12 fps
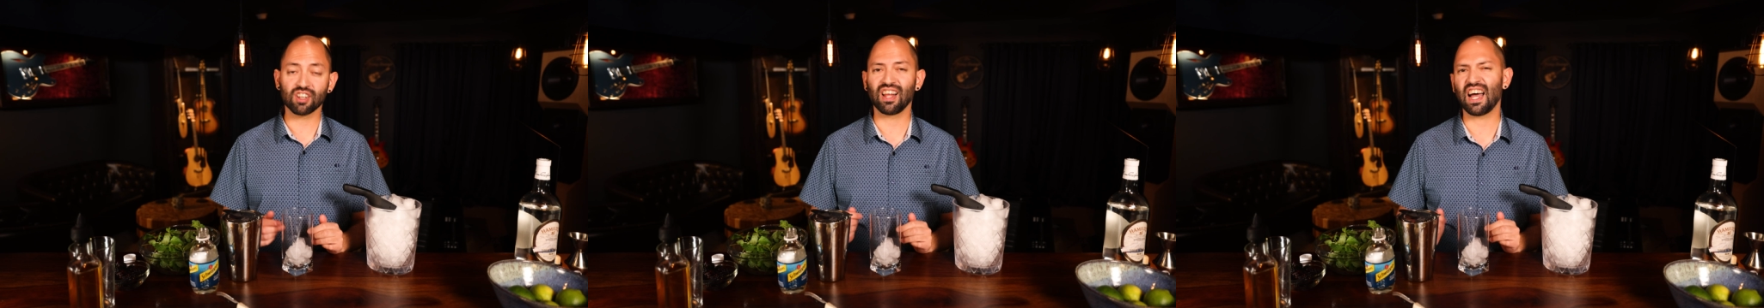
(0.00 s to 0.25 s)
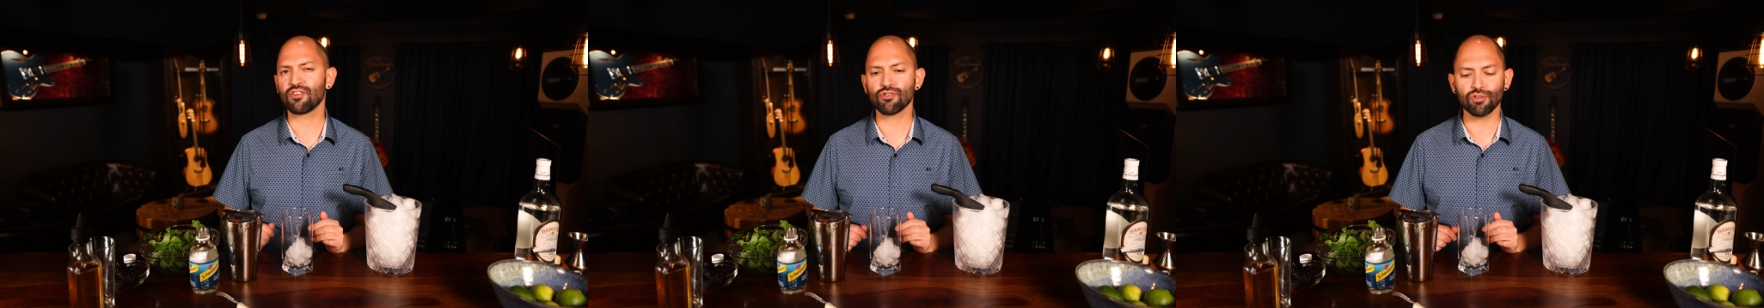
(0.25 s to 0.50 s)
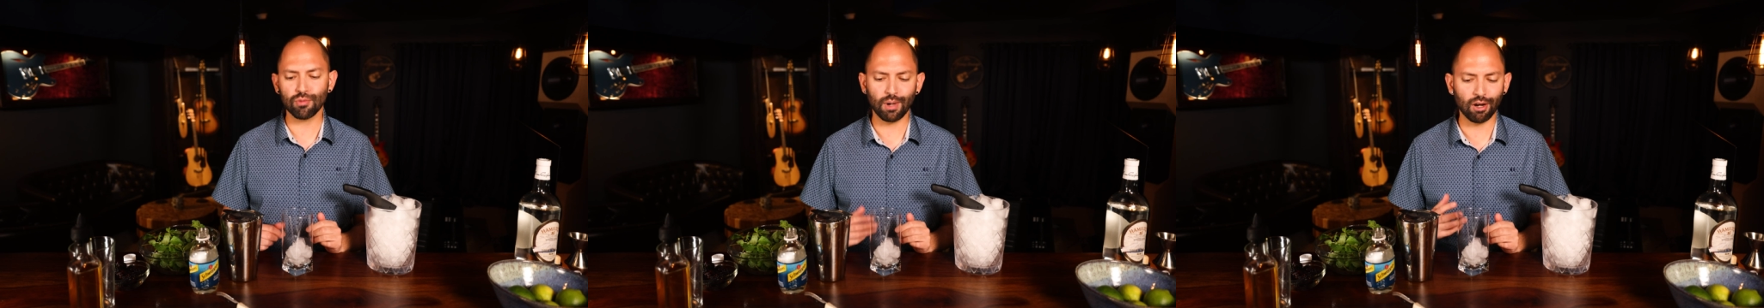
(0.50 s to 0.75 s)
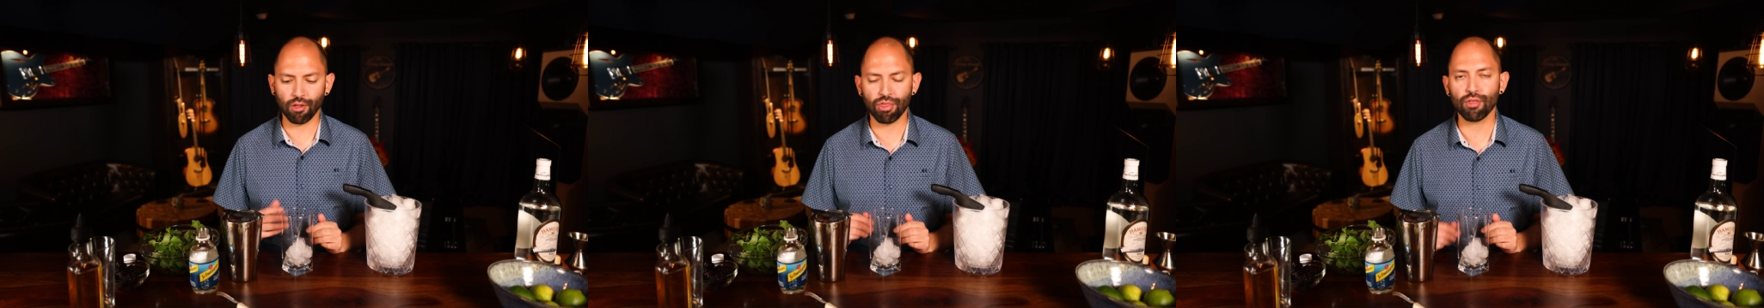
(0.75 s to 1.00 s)
the glass just
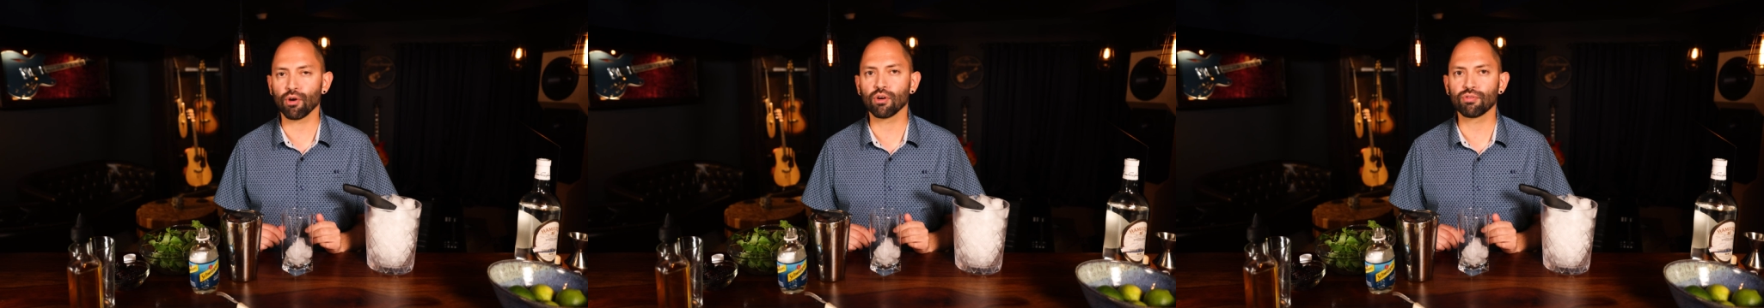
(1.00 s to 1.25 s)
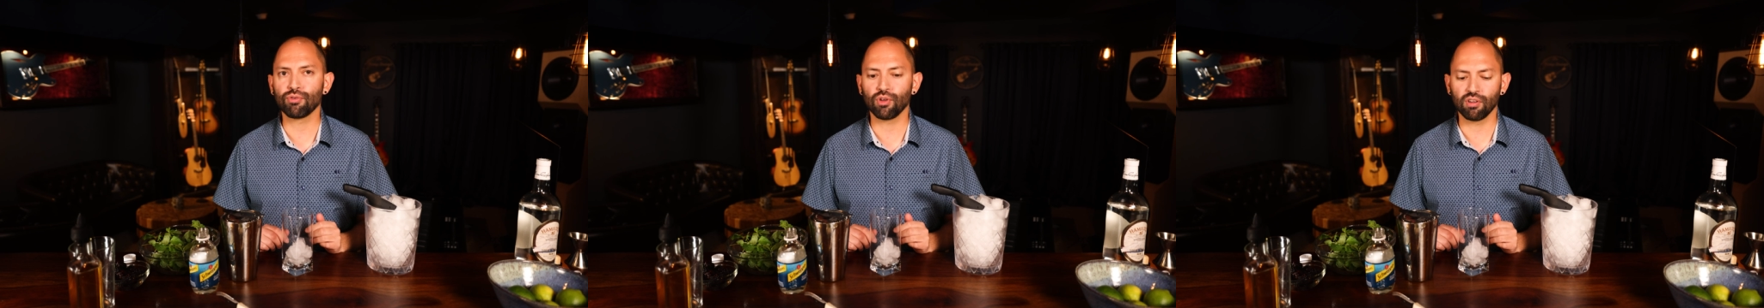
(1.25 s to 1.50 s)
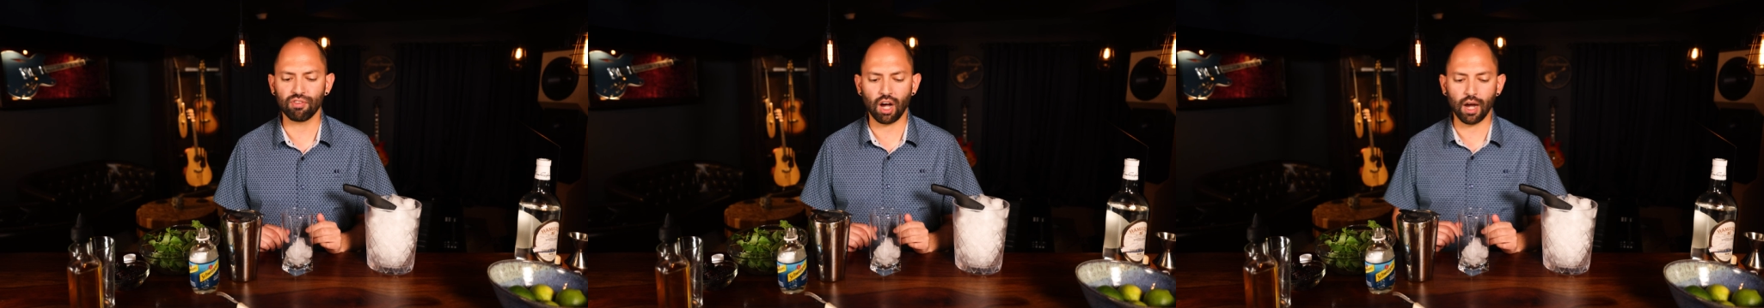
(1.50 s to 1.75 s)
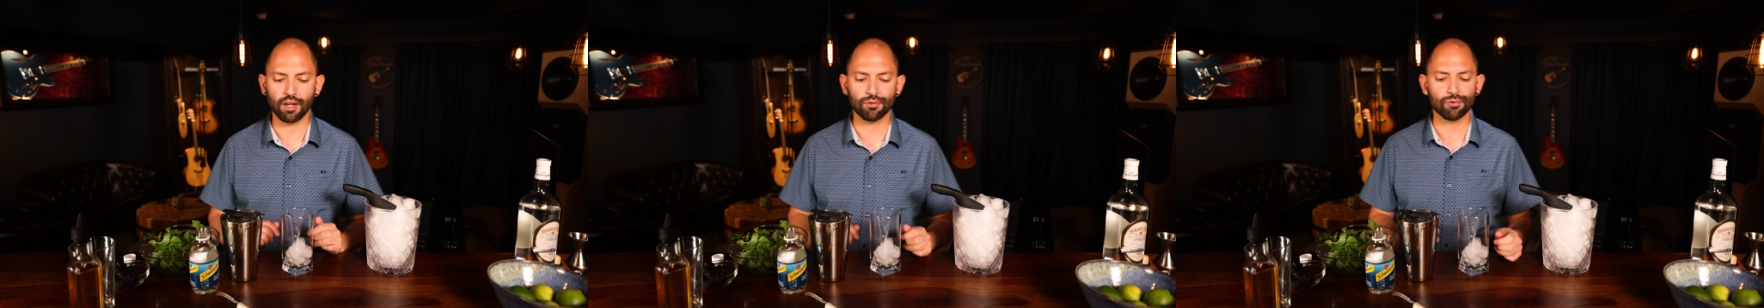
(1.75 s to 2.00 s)
about 1/3 full of
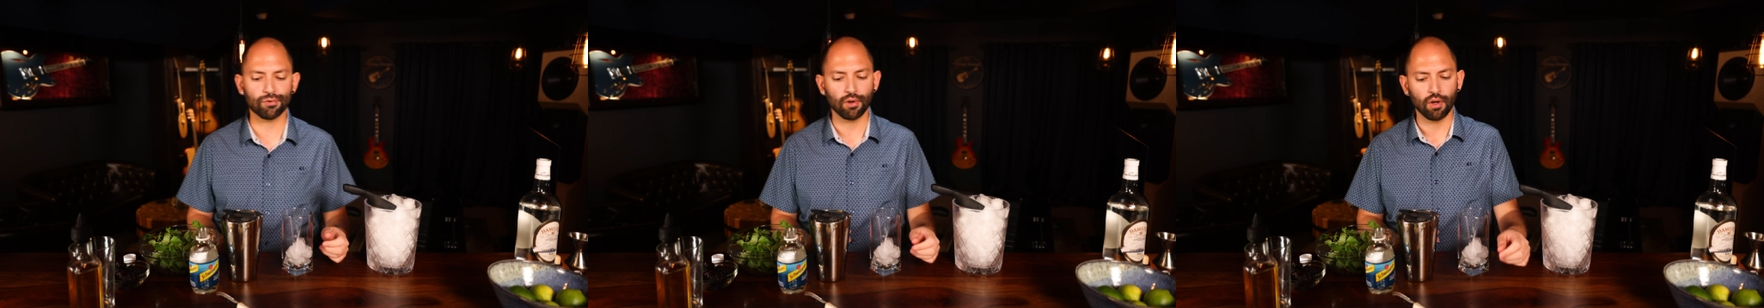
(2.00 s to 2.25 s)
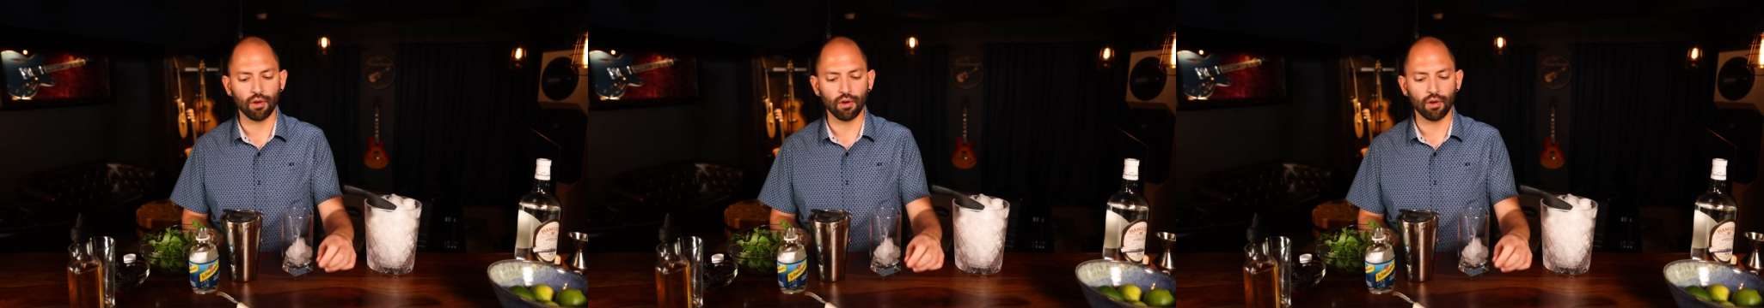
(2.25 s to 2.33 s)
ice.